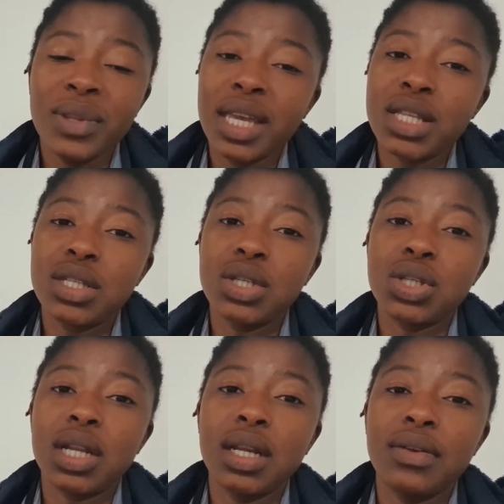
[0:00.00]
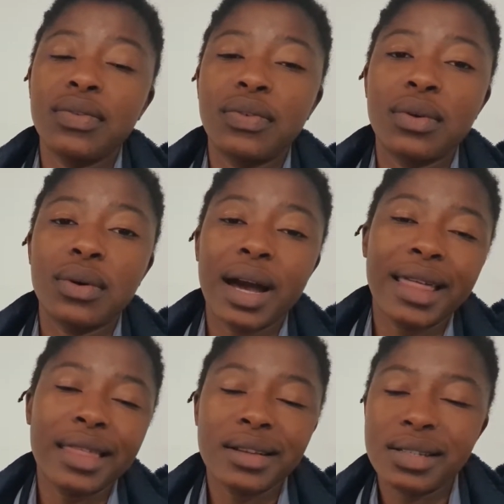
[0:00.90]
It's usually for
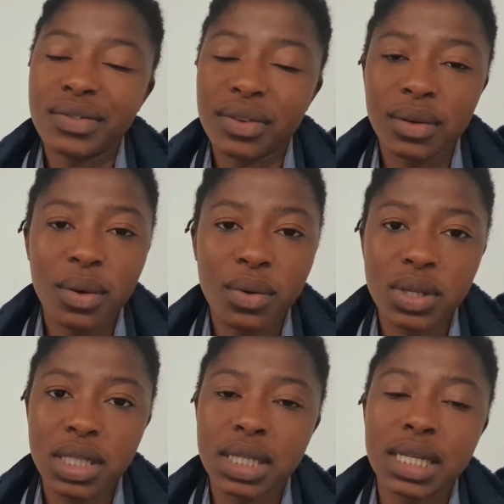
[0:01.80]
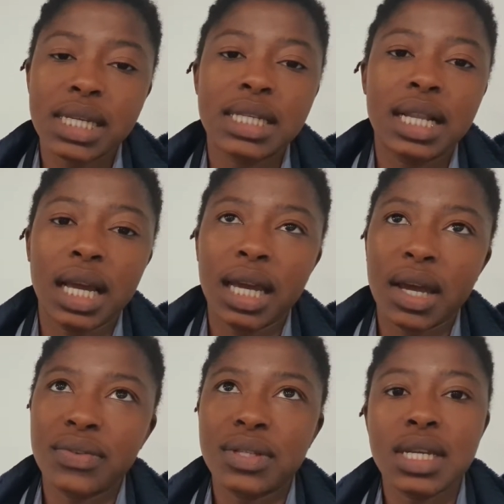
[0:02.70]
other different courses. Like
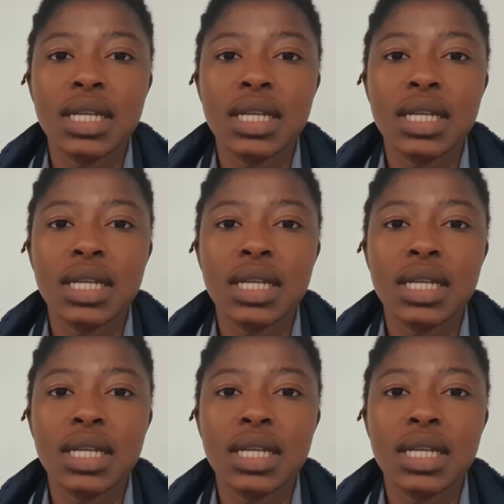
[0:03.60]
I've seen